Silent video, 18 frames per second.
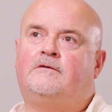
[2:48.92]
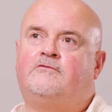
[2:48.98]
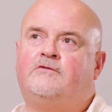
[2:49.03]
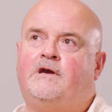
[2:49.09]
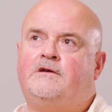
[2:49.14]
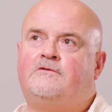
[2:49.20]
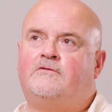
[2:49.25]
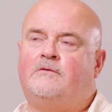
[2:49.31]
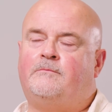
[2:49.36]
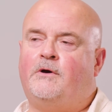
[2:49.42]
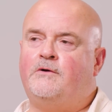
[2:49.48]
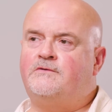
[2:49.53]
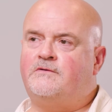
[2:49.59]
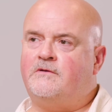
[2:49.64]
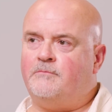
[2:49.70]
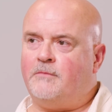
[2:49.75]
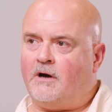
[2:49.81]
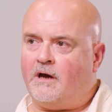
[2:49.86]
creator I
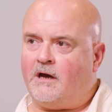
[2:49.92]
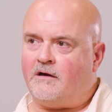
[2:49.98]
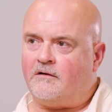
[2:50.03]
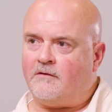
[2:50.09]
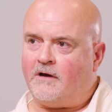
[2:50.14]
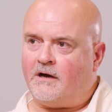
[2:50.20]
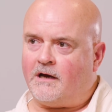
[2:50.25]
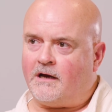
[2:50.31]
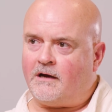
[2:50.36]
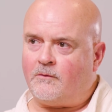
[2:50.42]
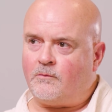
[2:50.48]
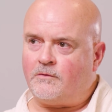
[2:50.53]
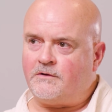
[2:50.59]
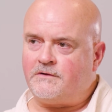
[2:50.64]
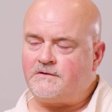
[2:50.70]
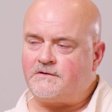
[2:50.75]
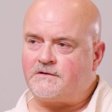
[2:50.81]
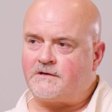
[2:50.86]
most admire
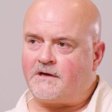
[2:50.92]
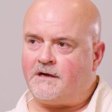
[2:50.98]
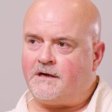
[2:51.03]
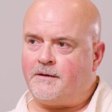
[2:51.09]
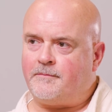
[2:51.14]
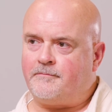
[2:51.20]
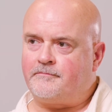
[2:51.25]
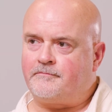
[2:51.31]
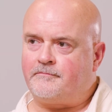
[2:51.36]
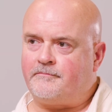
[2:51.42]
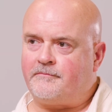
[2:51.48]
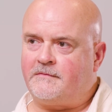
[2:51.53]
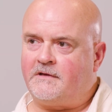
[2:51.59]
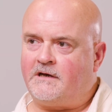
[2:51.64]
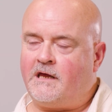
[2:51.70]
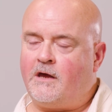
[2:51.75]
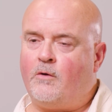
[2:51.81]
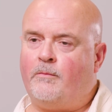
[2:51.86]
was
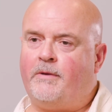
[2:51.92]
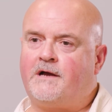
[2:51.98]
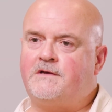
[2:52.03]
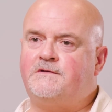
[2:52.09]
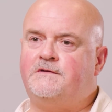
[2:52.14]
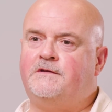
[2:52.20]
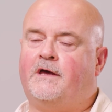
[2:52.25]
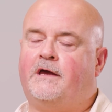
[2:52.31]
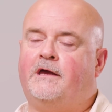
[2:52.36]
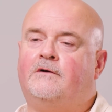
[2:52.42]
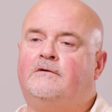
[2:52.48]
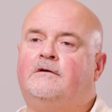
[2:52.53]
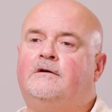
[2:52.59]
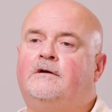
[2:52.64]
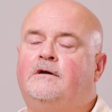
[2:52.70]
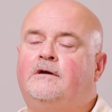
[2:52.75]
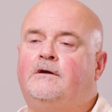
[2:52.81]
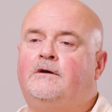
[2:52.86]
Leo Baxendale,
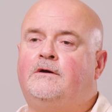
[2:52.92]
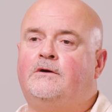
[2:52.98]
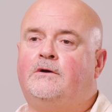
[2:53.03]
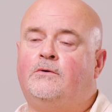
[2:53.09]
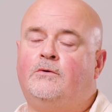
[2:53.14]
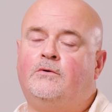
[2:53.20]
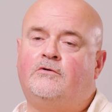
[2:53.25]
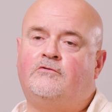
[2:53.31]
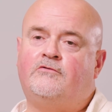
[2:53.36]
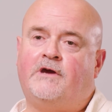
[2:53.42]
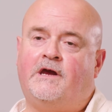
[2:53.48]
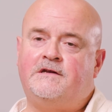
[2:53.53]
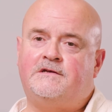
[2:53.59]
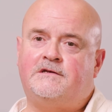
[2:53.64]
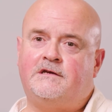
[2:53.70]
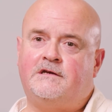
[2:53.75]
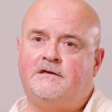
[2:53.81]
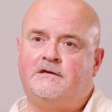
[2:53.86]
who
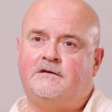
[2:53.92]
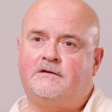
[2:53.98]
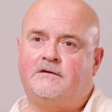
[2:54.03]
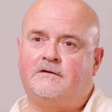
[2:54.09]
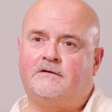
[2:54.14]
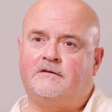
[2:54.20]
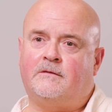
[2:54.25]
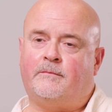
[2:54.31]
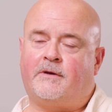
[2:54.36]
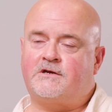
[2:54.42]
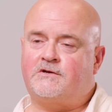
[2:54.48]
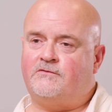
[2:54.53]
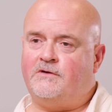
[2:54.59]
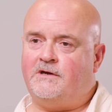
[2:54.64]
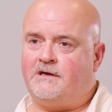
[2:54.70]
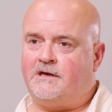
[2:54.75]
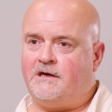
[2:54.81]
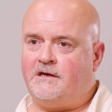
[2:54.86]
created the Bash
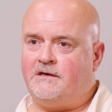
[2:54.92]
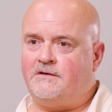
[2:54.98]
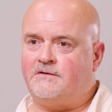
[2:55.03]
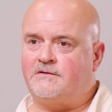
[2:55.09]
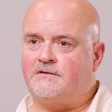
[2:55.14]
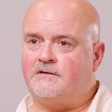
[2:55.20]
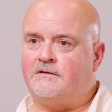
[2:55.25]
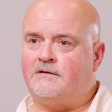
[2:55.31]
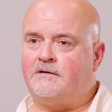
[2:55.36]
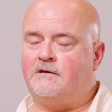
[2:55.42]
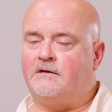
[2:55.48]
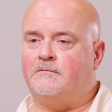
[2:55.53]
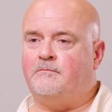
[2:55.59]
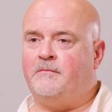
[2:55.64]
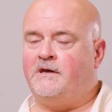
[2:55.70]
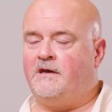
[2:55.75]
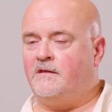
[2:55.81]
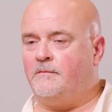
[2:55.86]
Street Kids and
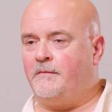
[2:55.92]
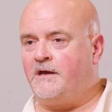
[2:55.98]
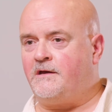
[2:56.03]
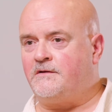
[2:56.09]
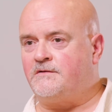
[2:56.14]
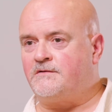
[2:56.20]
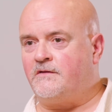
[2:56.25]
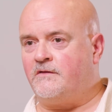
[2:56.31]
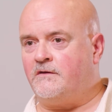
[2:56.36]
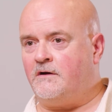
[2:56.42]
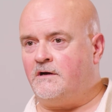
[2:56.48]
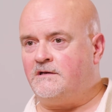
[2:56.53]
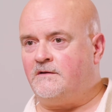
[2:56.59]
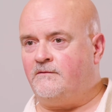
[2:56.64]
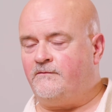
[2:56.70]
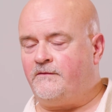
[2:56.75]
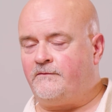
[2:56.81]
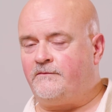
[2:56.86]
Minnie the Minx in the
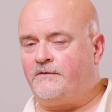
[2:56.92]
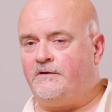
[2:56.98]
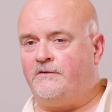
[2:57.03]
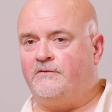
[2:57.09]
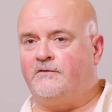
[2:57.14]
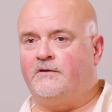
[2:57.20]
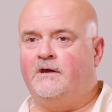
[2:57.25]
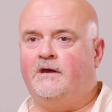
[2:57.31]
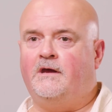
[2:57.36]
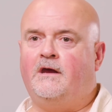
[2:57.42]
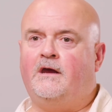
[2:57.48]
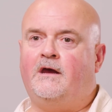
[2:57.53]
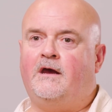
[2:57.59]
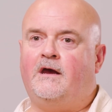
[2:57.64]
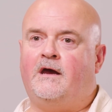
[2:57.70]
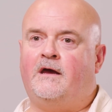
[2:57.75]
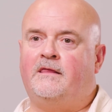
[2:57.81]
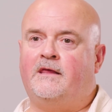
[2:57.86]
1950s.
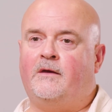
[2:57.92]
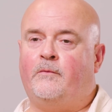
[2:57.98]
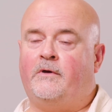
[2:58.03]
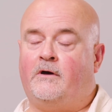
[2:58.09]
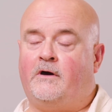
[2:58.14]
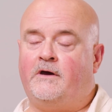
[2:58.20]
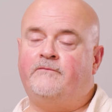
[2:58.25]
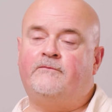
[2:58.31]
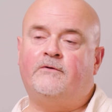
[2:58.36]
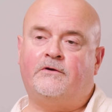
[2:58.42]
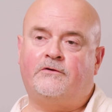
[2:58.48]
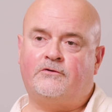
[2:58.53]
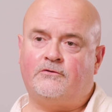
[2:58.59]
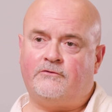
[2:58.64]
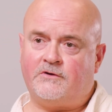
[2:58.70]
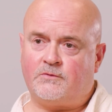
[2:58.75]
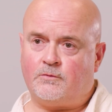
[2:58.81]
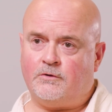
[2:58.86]
And then when I first
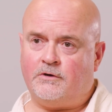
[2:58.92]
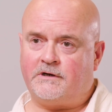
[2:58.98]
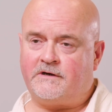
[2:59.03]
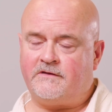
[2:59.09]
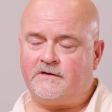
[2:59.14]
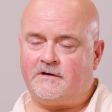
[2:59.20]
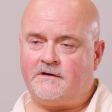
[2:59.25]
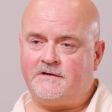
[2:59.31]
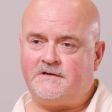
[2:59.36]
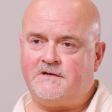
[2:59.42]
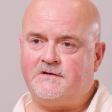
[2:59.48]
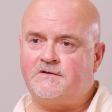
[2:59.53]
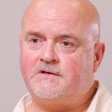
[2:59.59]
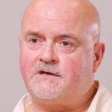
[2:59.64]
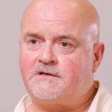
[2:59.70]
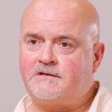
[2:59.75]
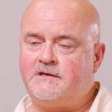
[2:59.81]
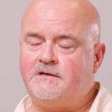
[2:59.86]
saw his work in the
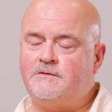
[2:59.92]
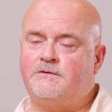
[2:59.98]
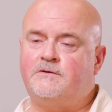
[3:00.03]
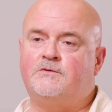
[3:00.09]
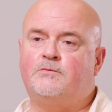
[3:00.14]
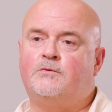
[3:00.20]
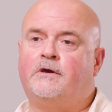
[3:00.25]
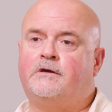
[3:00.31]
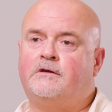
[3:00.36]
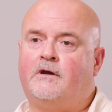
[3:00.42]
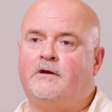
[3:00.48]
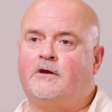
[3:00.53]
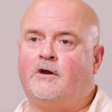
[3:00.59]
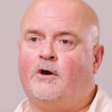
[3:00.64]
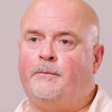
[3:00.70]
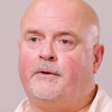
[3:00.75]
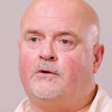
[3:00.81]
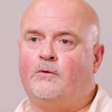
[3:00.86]
1960s, he was working on a
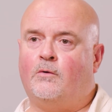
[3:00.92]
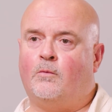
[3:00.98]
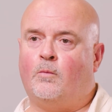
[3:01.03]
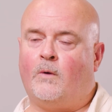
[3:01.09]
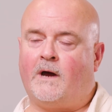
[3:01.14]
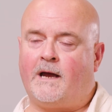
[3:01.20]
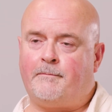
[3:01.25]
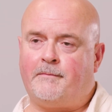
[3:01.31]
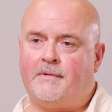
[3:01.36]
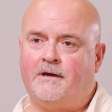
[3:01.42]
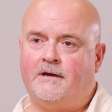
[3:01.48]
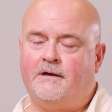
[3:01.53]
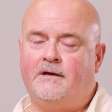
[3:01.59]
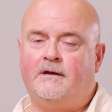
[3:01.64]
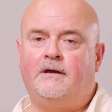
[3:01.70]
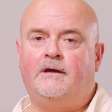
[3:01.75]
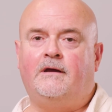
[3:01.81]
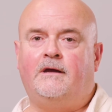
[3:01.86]
comic called Wham.
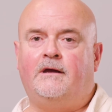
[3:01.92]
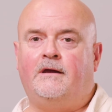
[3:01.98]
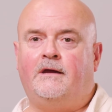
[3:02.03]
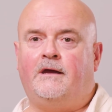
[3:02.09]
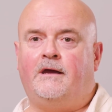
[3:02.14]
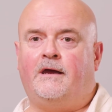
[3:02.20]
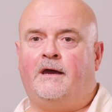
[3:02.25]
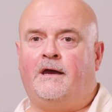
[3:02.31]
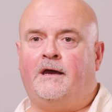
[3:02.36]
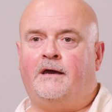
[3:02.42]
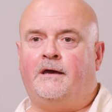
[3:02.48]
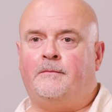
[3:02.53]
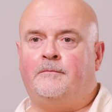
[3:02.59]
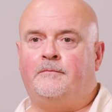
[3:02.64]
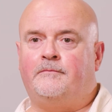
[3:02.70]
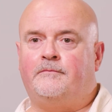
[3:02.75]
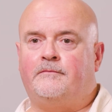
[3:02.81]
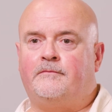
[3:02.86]

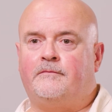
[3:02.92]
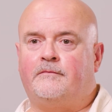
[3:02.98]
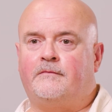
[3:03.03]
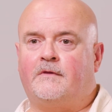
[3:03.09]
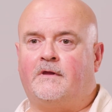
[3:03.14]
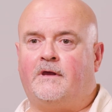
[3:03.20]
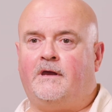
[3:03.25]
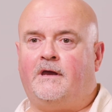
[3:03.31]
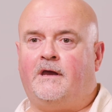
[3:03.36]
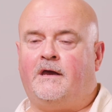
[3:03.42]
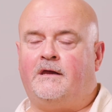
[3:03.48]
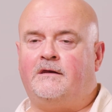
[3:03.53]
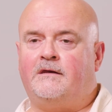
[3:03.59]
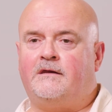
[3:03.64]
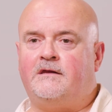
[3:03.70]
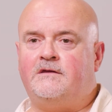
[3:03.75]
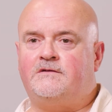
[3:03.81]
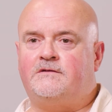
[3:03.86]

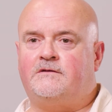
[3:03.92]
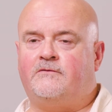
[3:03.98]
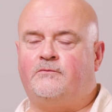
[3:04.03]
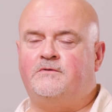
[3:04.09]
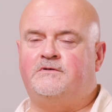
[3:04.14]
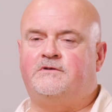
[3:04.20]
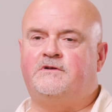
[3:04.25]
And his stuff was